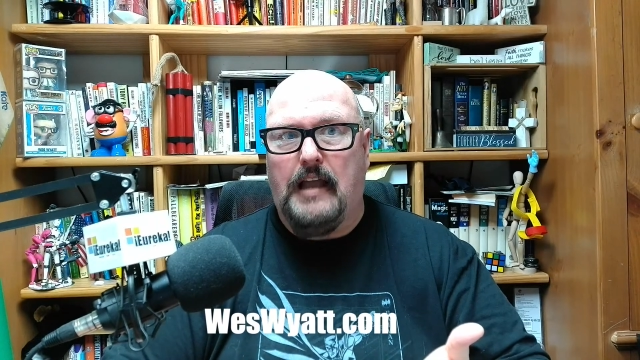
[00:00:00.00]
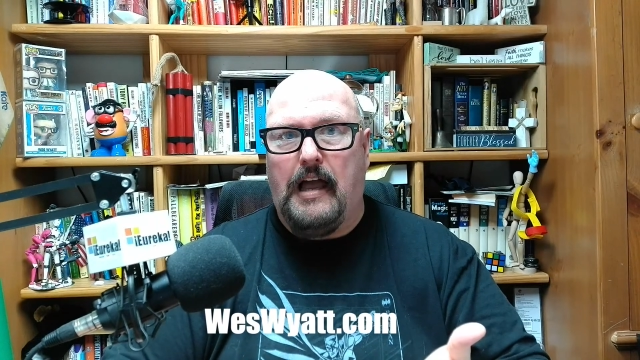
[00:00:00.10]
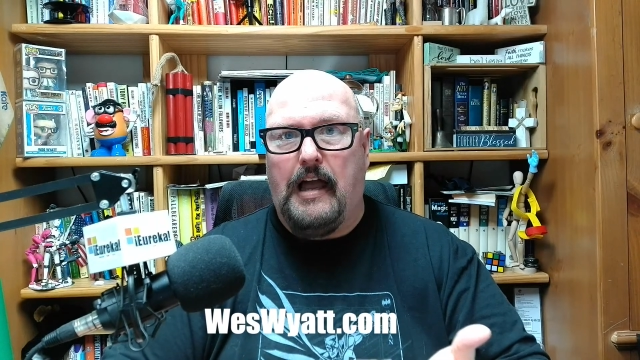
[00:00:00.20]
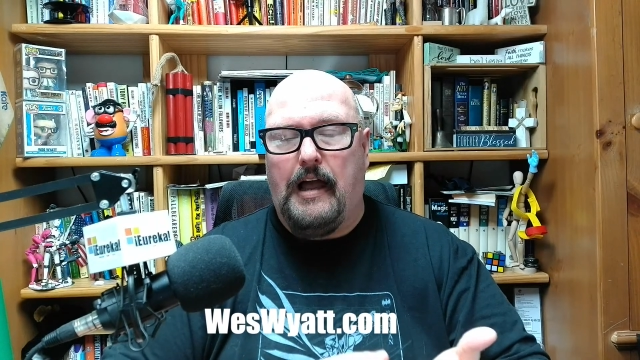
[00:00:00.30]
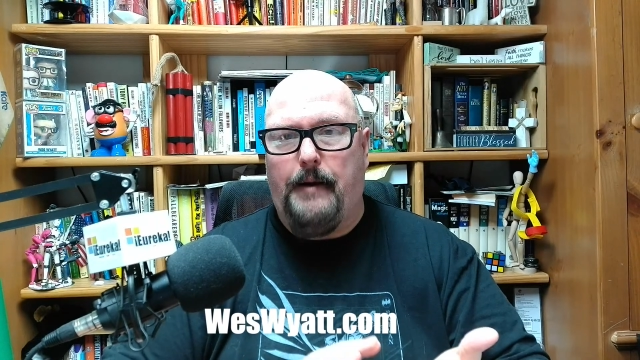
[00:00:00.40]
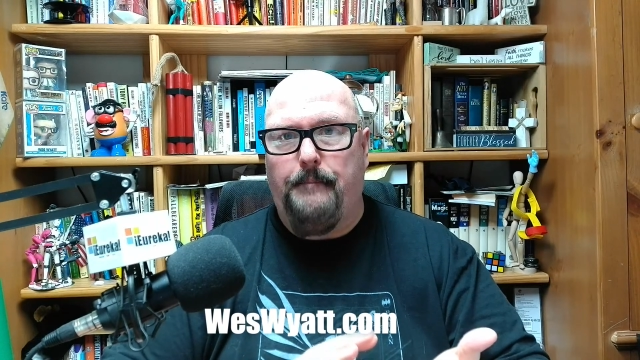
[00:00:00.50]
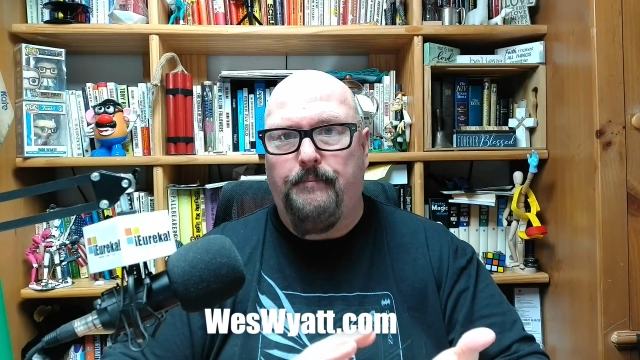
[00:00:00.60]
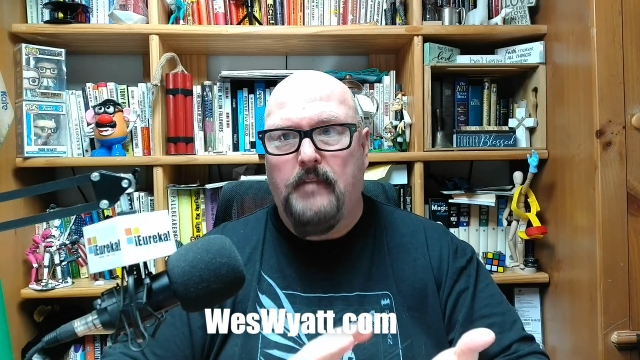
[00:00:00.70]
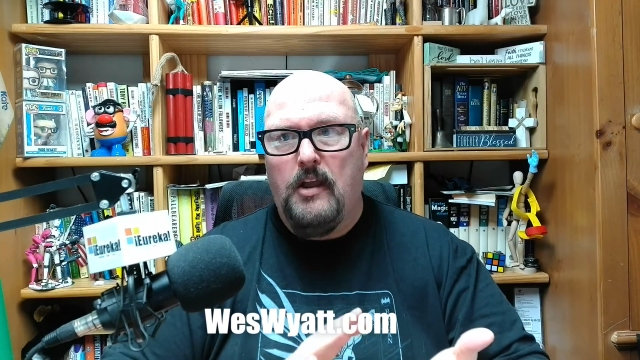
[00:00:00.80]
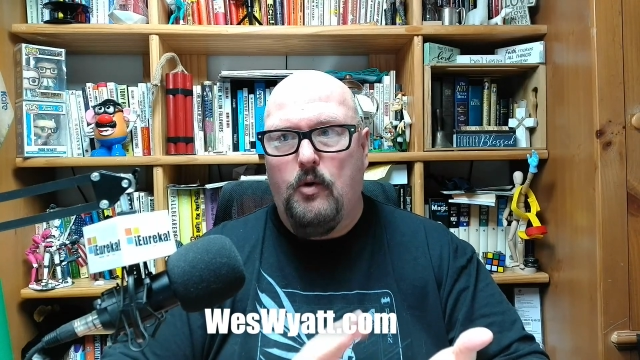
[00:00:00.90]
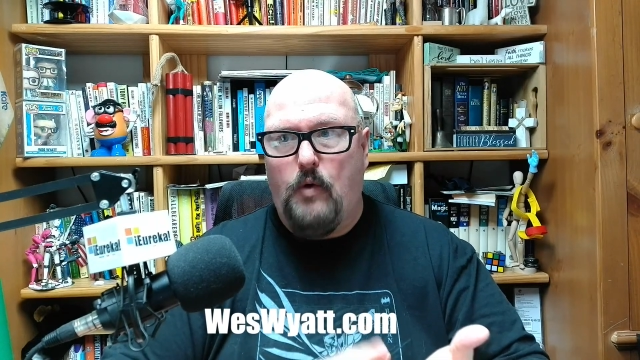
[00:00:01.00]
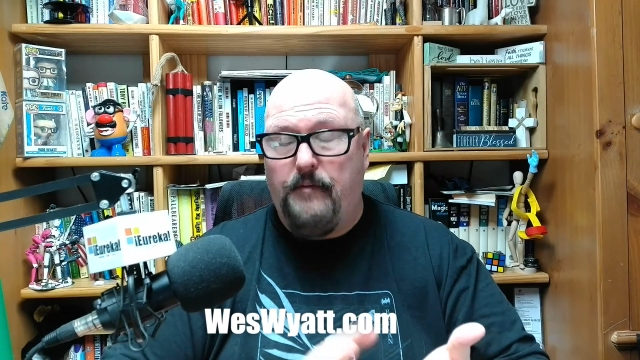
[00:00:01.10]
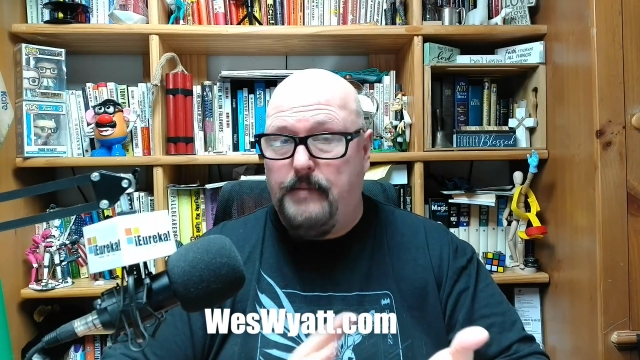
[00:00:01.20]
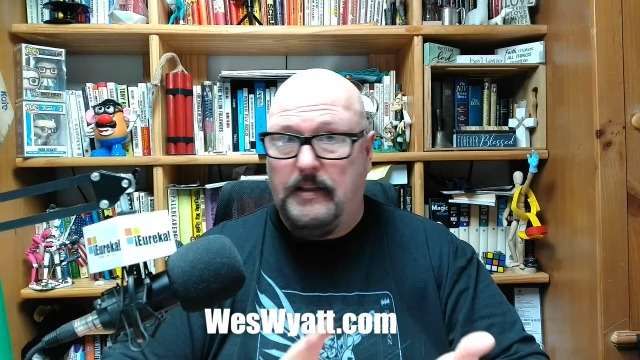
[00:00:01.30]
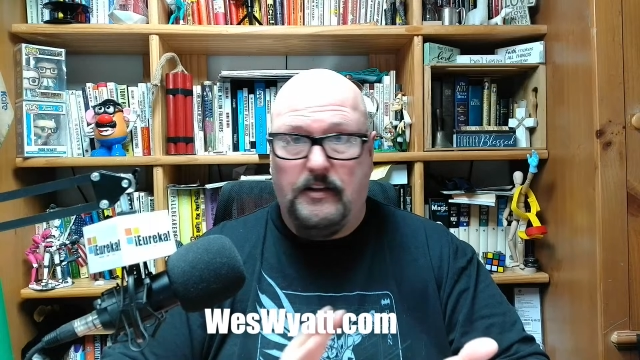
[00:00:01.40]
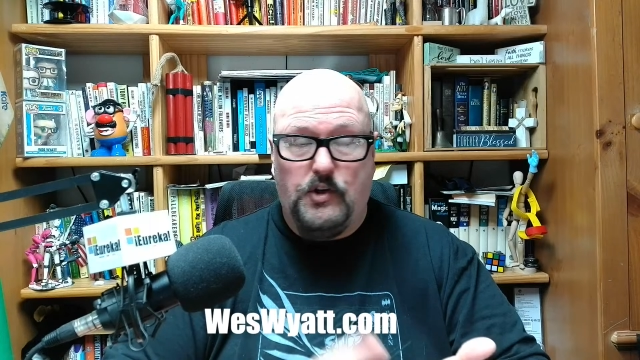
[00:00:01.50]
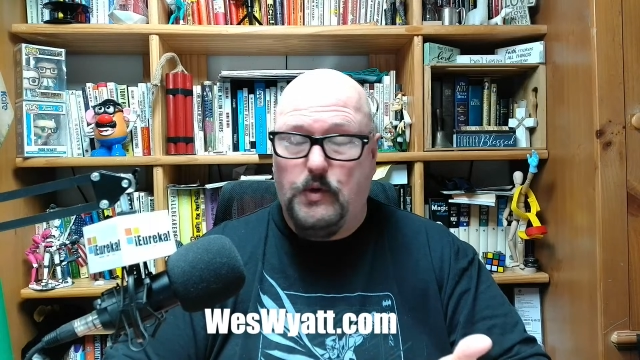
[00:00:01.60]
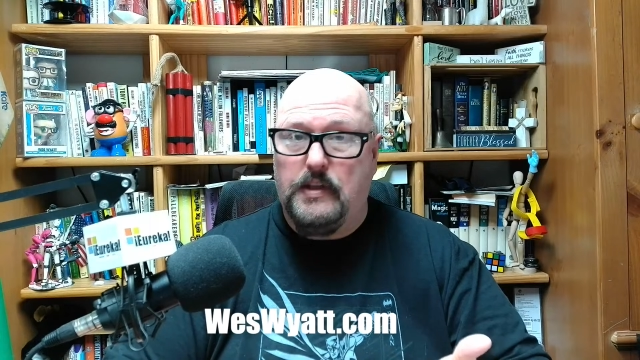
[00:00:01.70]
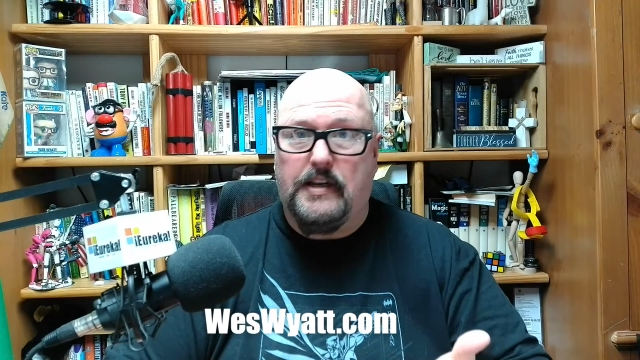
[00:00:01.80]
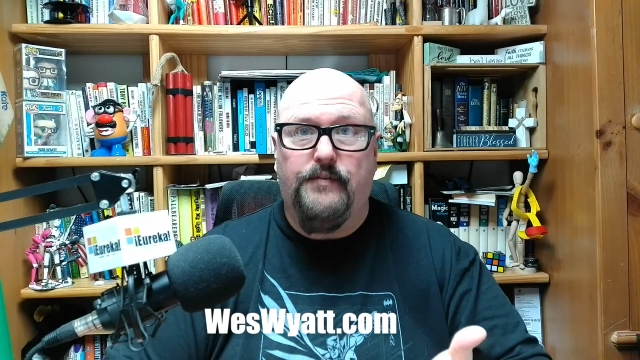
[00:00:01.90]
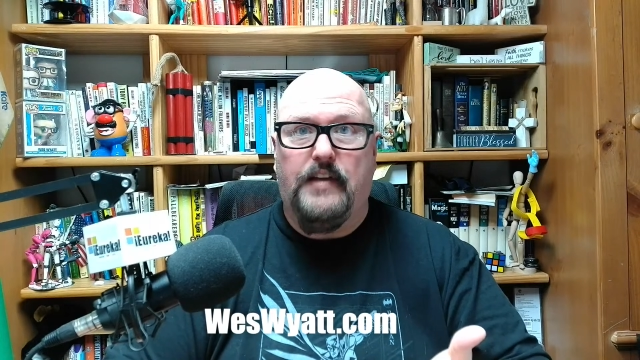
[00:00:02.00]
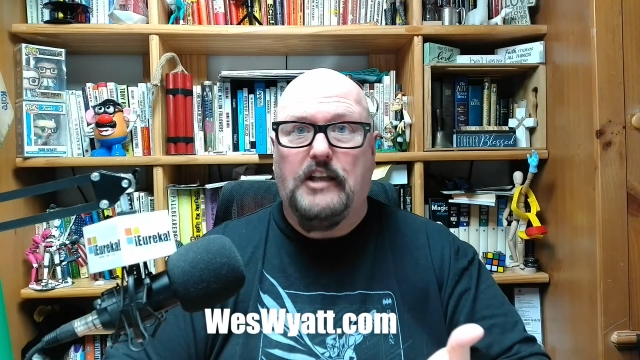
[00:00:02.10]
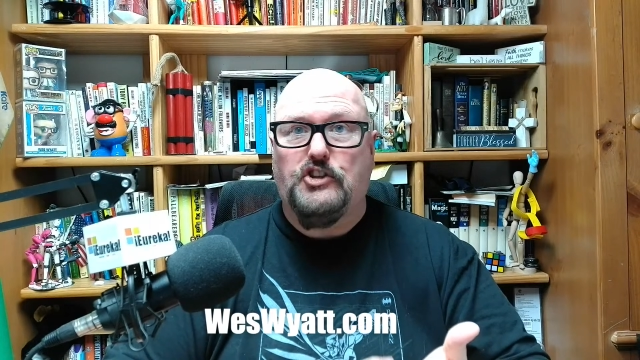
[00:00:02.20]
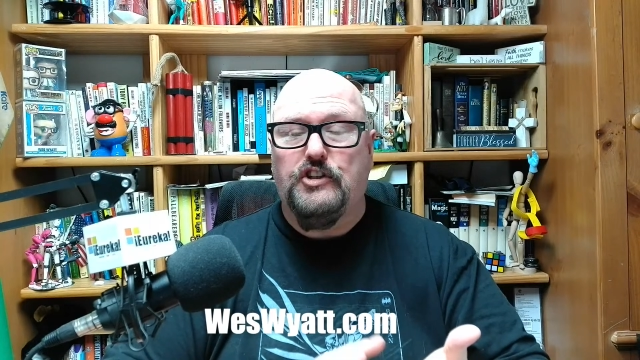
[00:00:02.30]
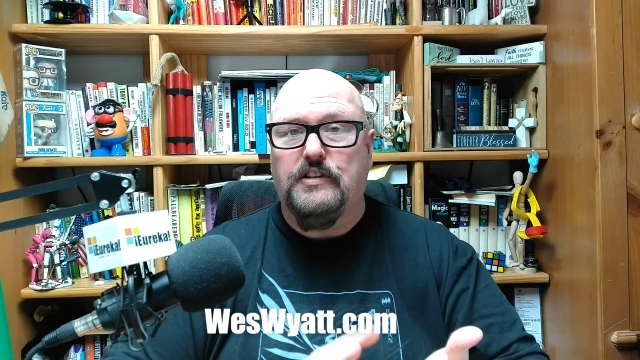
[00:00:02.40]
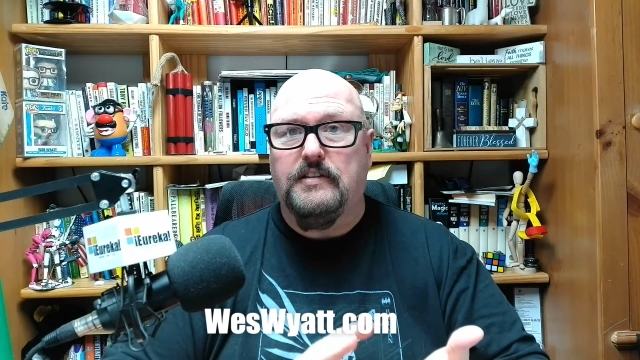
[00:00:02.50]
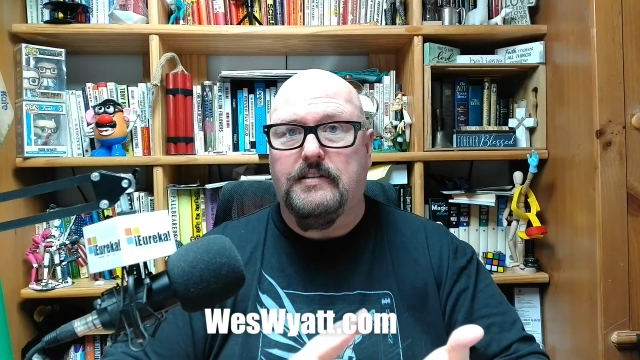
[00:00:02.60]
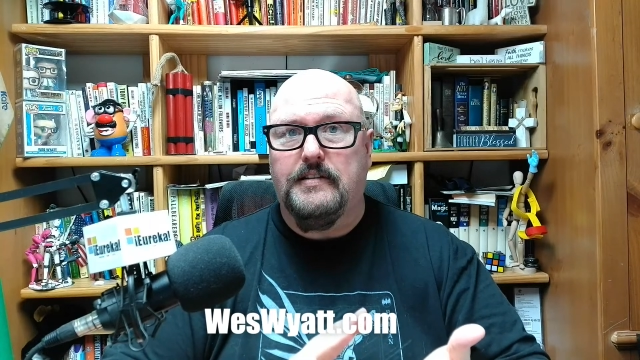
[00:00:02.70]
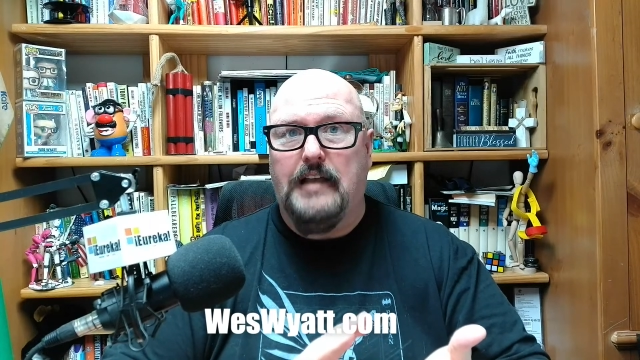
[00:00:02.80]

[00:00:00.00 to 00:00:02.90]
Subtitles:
I've been to two of the conventions.